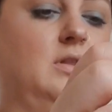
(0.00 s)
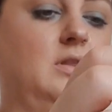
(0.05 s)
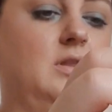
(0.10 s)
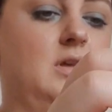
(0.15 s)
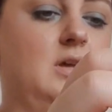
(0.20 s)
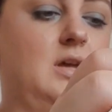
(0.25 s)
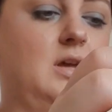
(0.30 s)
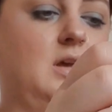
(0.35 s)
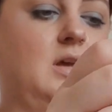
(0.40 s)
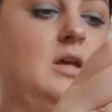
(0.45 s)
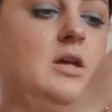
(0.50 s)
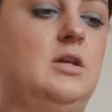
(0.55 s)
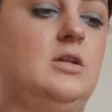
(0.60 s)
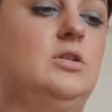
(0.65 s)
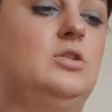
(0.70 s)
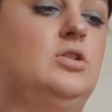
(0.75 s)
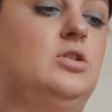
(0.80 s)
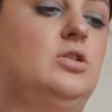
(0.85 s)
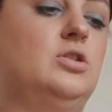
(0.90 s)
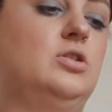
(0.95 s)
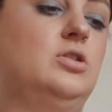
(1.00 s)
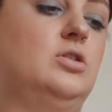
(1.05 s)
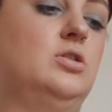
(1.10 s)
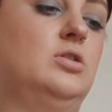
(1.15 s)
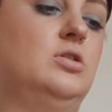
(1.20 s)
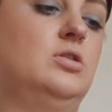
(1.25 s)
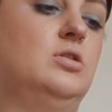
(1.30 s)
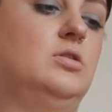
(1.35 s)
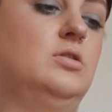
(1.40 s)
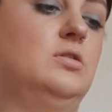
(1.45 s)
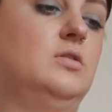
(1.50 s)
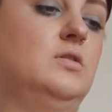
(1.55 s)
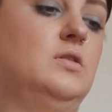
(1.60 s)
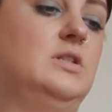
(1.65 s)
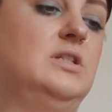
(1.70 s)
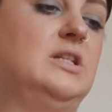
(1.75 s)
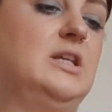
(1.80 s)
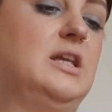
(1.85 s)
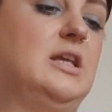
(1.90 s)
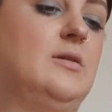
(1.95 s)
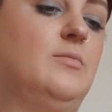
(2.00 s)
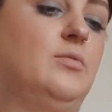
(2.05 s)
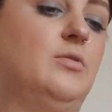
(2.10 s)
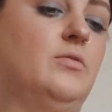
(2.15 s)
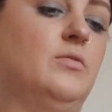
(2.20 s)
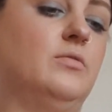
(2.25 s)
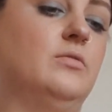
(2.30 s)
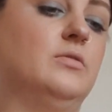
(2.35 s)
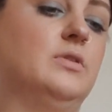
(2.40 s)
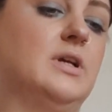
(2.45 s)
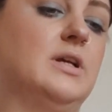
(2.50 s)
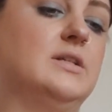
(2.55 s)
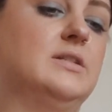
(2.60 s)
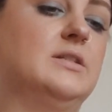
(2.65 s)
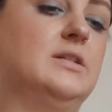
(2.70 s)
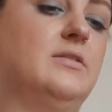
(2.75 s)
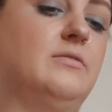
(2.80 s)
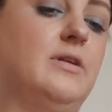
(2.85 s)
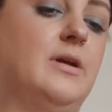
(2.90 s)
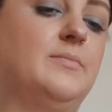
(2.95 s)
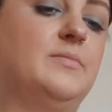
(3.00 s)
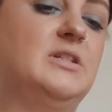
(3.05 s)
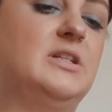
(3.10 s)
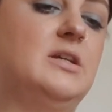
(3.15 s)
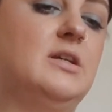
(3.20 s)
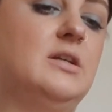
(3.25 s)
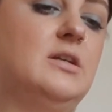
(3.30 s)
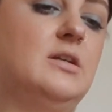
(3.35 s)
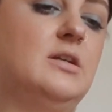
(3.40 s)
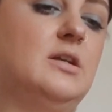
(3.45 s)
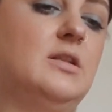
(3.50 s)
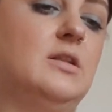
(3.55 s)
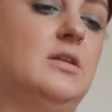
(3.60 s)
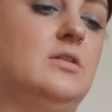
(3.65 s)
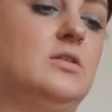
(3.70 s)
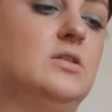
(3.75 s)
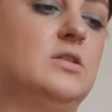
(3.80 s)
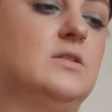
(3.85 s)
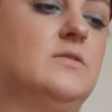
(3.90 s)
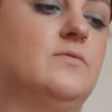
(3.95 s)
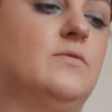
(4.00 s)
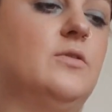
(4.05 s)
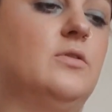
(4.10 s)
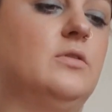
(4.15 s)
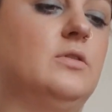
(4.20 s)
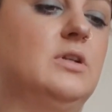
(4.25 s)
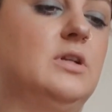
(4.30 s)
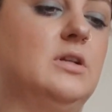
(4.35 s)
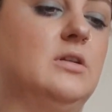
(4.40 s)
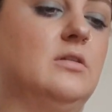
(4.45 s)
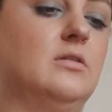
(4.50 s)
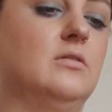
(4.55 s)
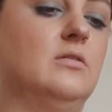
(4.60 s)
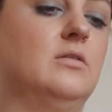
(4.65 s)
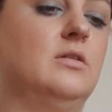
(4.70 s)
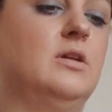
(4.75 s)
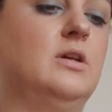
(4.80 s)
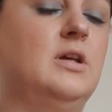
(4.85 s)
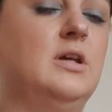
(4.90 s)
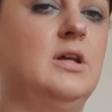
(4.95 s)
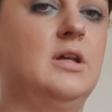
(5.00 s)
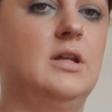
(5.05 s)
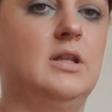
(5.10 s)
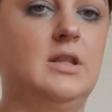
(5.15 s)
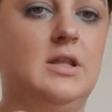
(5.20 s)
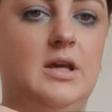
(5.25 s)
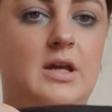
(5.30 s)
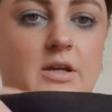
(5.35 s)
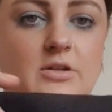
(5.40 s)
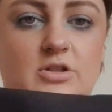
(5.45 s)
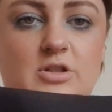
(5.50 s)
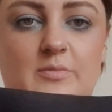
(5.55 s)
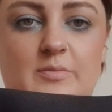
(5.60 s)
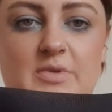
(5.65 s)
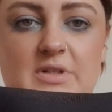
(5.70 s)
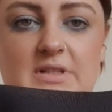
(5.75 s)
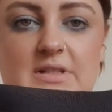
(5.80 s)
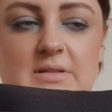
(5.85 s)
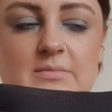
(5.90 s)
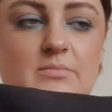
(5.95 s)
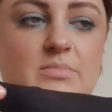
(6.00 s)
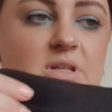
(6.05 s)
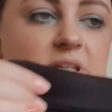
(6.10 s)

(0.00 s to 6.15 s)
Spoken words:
the edge to keep it all nicely wrapped in, and then just fold in the extra bits and